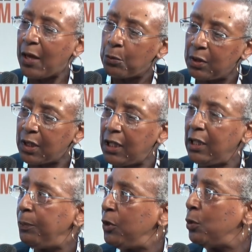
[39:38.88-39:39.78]
will
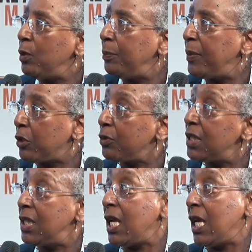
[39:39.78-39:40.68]
keep you in better
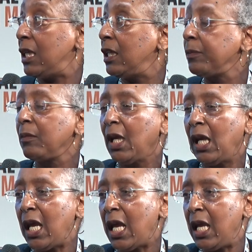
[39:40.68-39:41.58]
stead
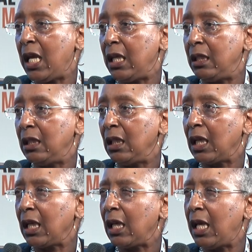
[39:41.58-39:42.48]
and
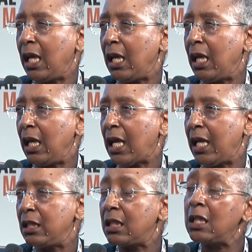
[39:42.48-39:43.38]

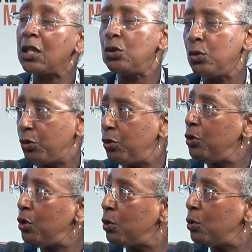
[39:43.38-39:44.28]
signal to
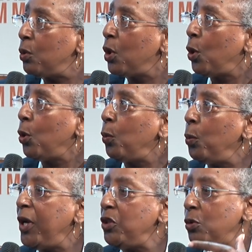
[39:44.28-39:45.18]
you
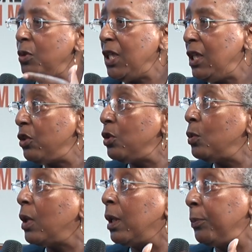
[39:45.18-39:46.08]
when you need
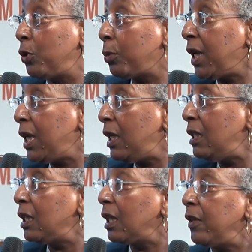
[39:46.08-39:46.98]
to
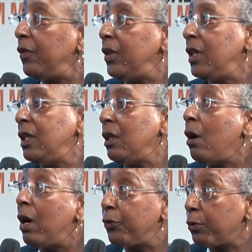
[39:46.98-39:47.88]
upgrade the
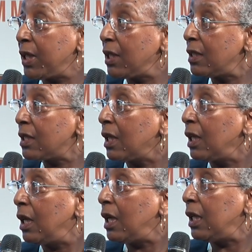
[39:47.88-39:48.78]
offerings
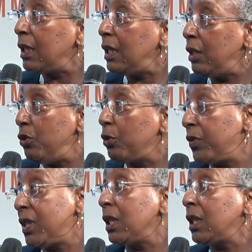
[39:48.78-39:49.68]
in your
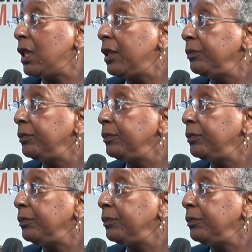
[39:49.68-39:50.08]
facility.